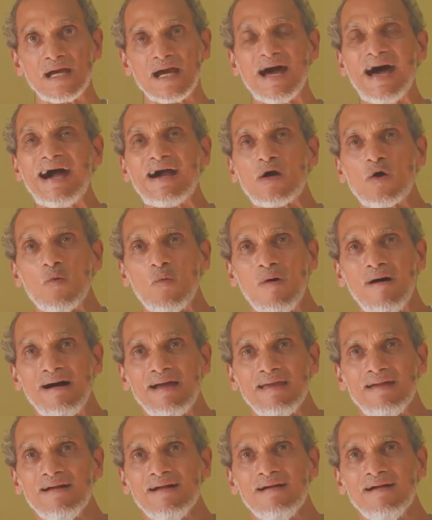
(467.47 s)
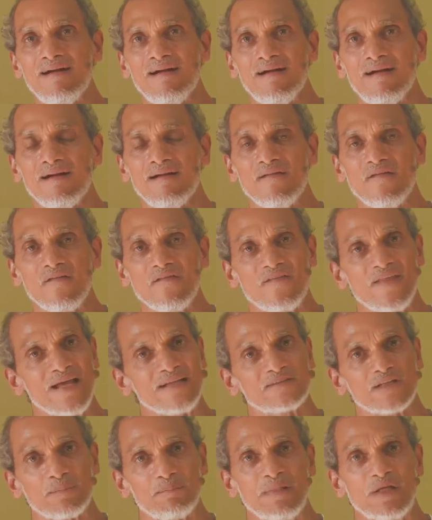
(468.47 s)
acquire
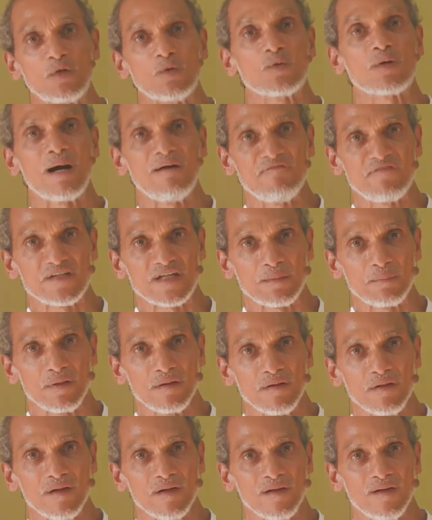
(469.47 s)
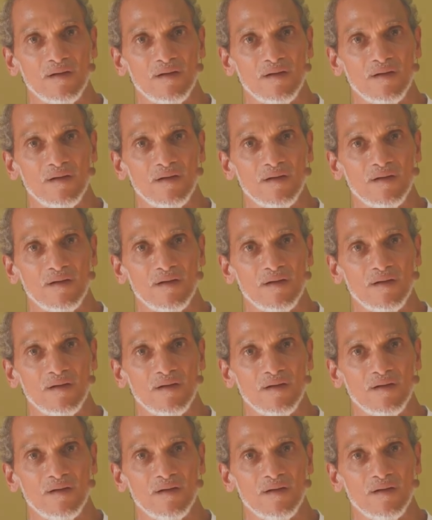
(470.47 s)
things that make you comfortable,